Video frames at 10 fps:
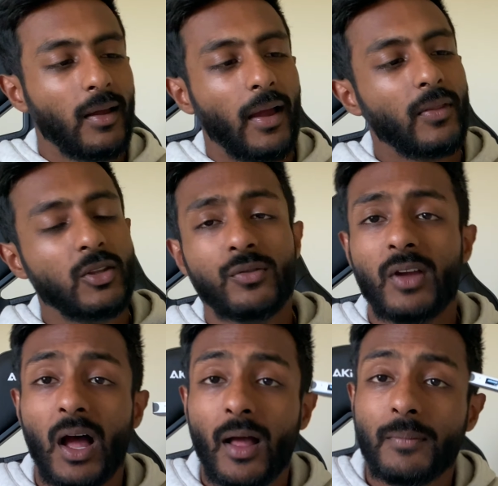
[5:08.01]
And then you've
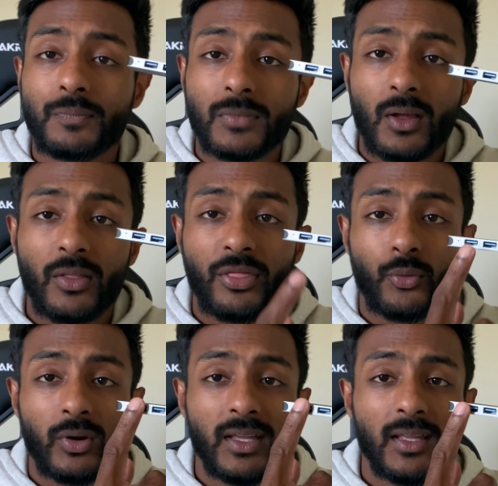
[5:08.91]
got
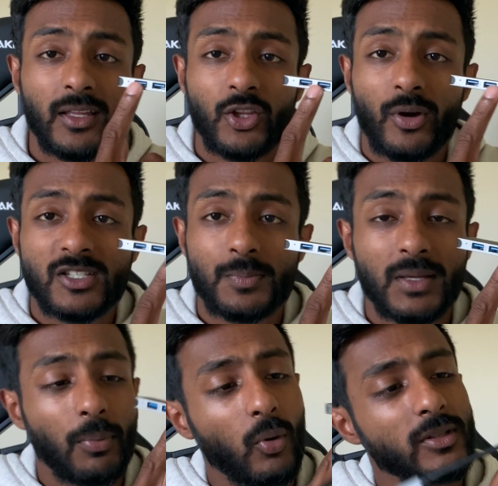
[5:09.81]
3
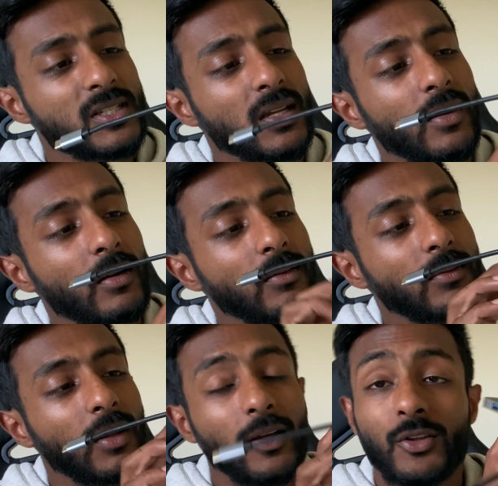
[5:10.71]
USB ports here.
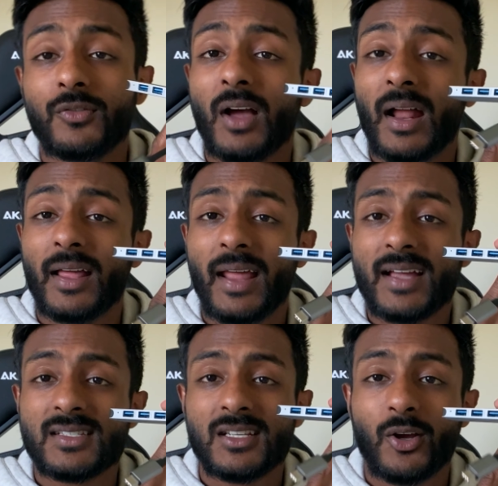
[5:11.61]
You've got an
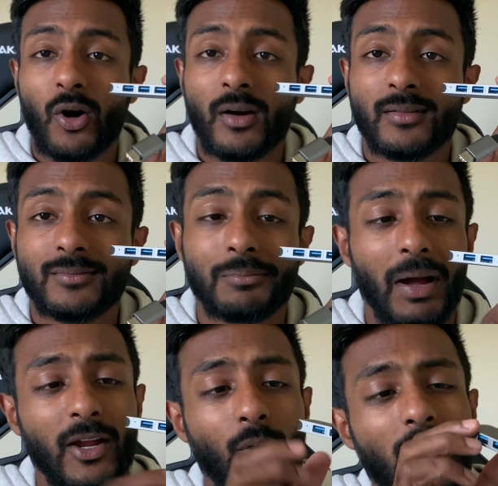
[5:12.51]
SD card,
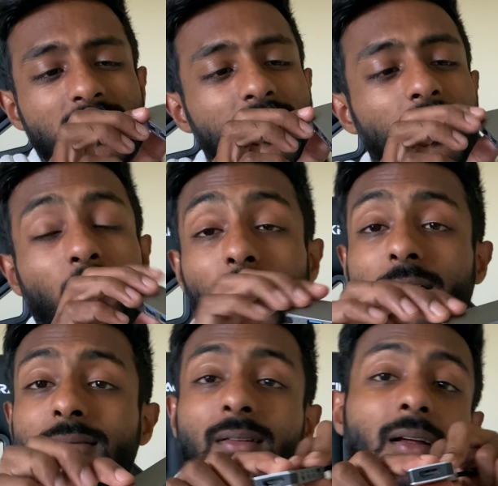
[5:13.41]
micro SD card,
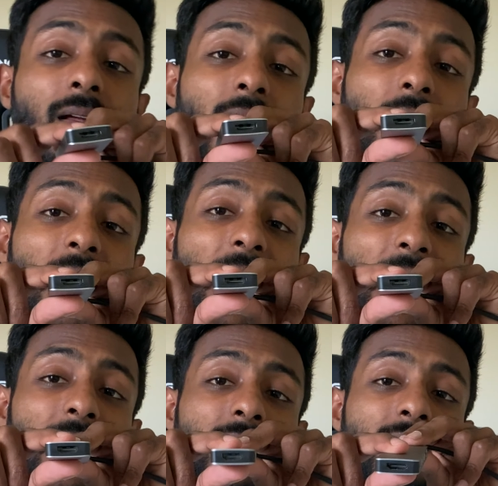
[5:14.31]

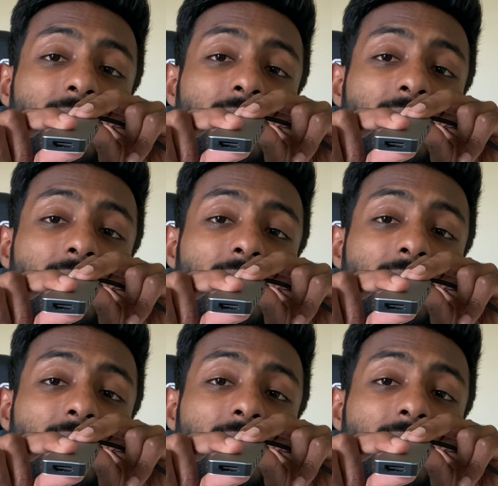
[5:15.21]
and